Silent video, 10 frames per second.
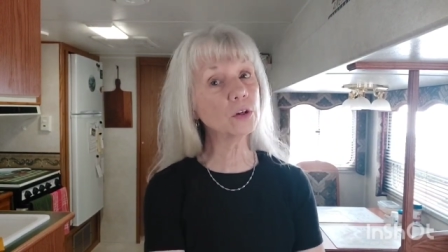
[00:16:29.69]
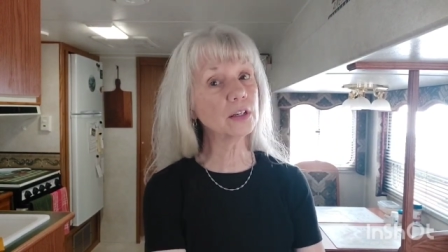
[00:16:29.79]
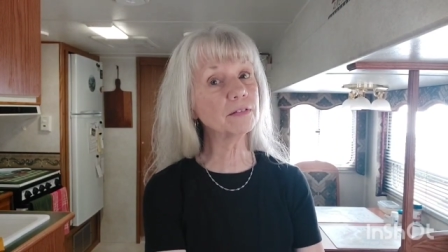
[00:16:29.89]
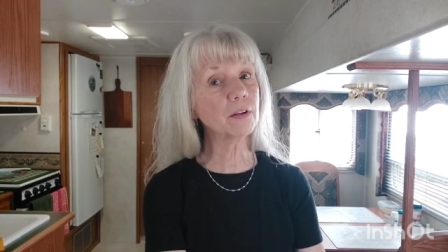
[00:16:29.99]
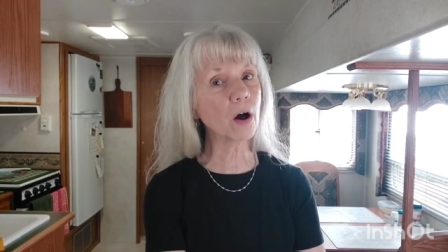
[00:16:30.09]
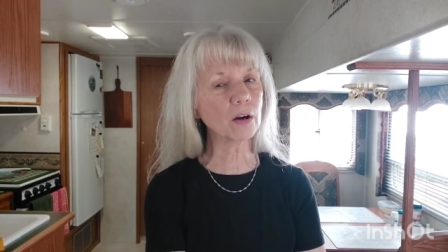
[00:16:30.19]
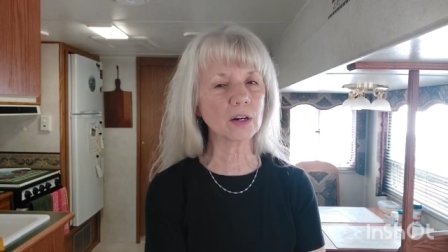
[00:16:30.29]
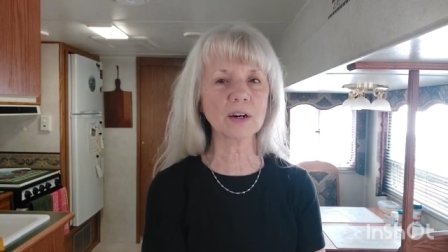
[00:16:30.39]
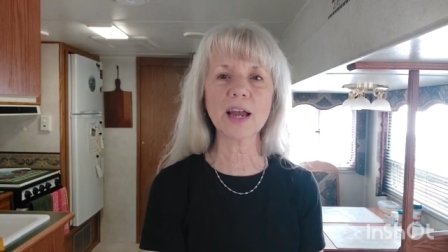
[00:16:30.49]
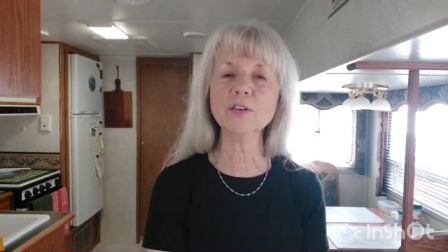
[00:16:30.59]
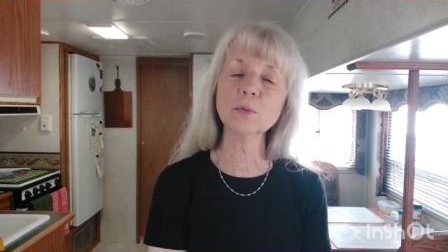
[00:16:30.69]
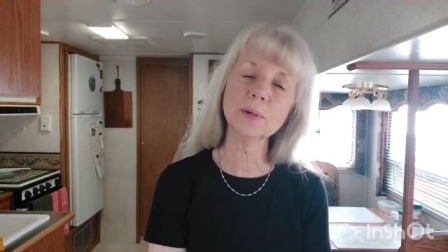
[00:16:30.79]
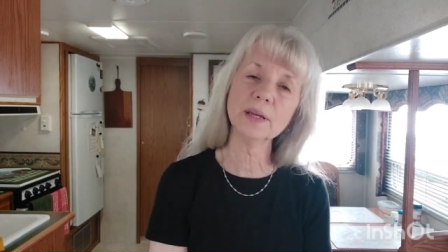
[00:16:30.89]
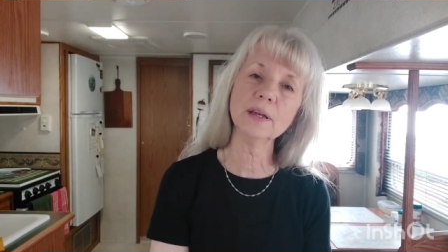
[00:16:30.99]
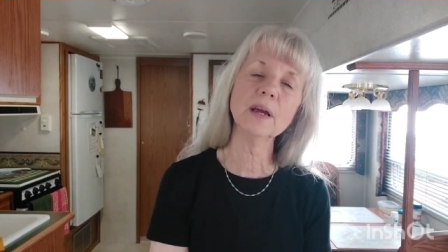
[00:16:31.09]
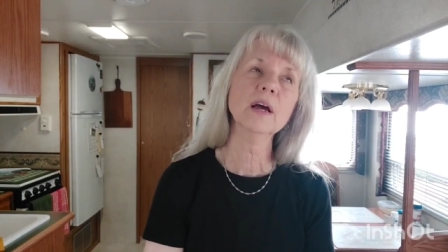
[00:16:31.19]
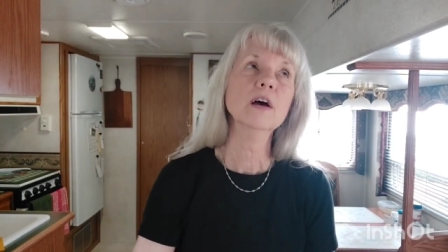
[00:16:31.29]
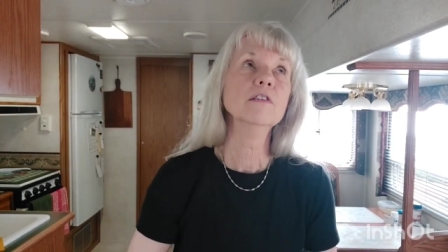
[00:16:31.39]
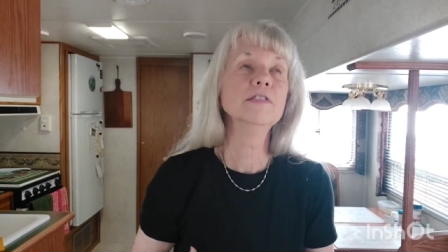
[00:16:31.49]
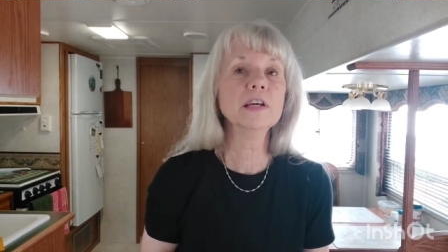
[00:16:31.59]
you'll live longer and you'll be
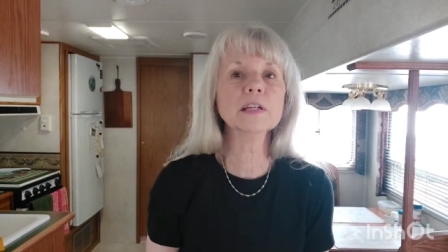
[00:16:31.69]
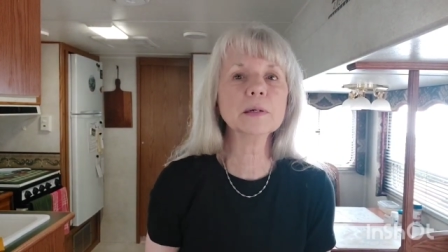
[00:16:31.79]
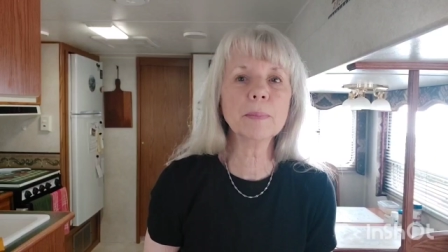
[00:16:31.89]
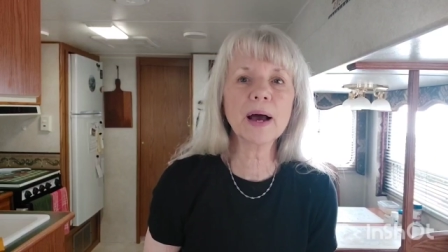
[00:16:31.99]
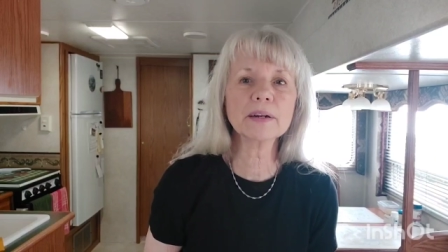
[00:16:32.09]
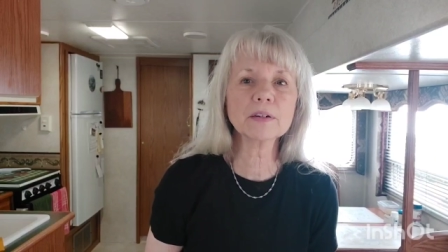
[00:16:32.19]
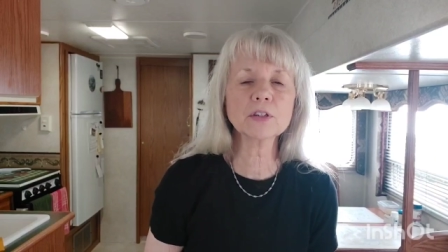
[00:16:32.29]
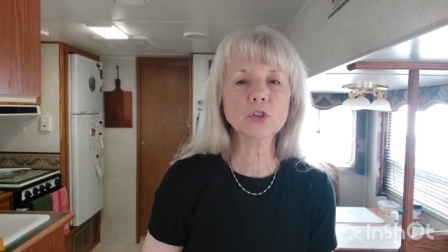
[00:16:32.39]
feeling better.